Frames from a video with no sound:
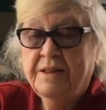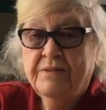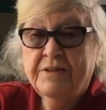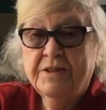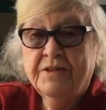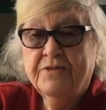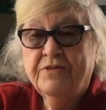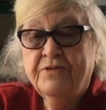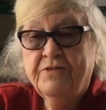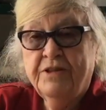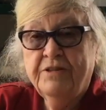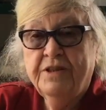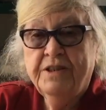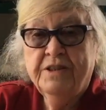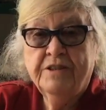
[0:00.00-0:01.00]
was
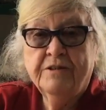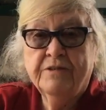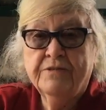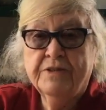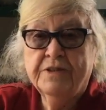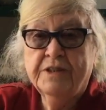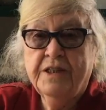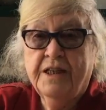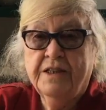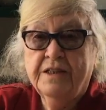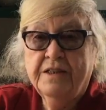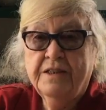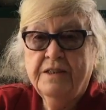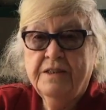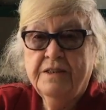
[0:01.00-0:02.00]
very nervous
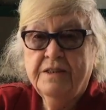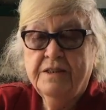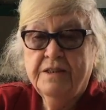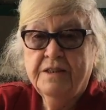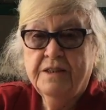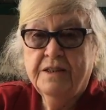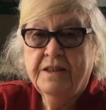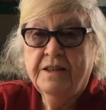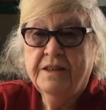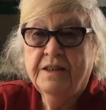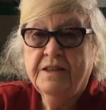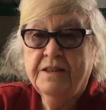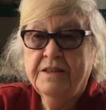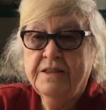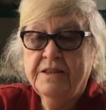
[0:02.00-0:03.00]
then, and
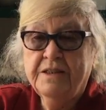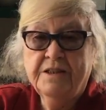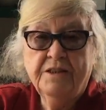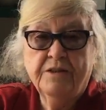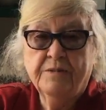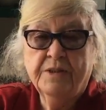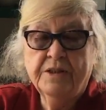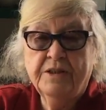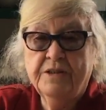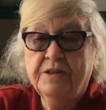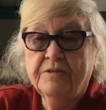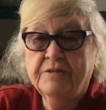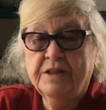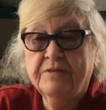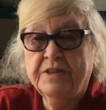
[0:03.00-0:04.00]
I didn't know what to
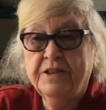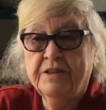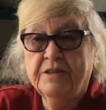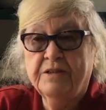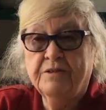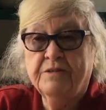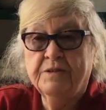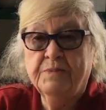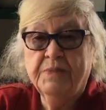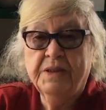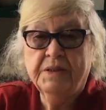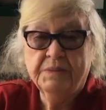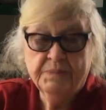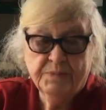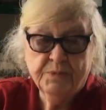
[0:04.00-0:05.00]
do, and I was there alone, me
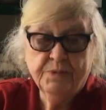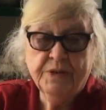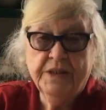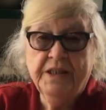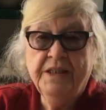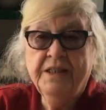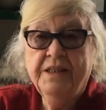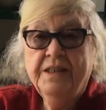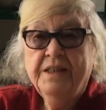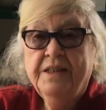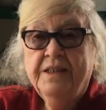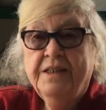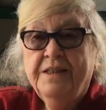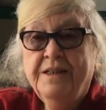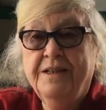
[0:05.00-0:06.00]
and Pookie,
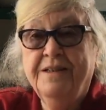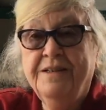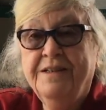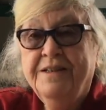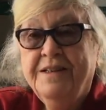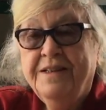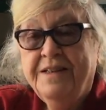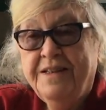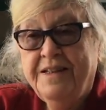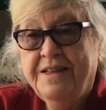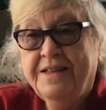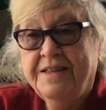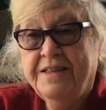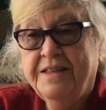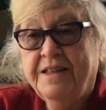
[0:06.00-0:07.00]

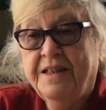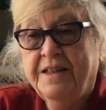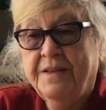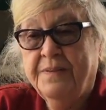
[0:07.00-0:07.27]
and